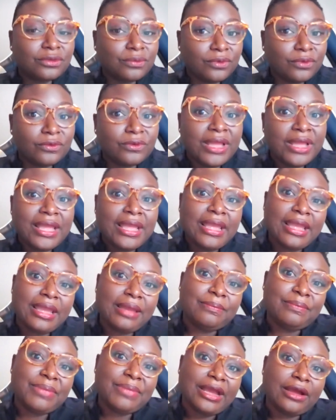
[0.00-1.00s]
through
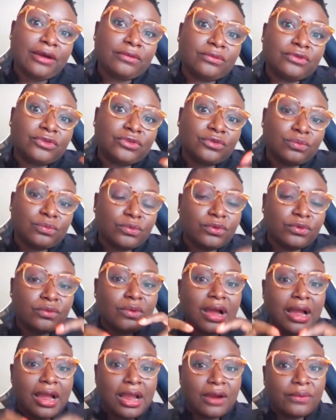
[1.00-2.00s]
and bound
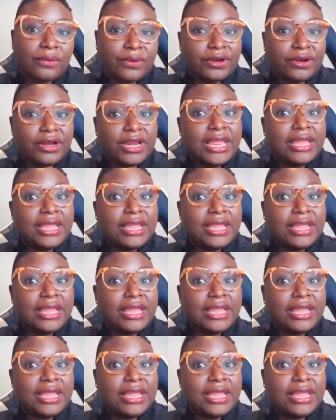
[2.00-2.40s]
through our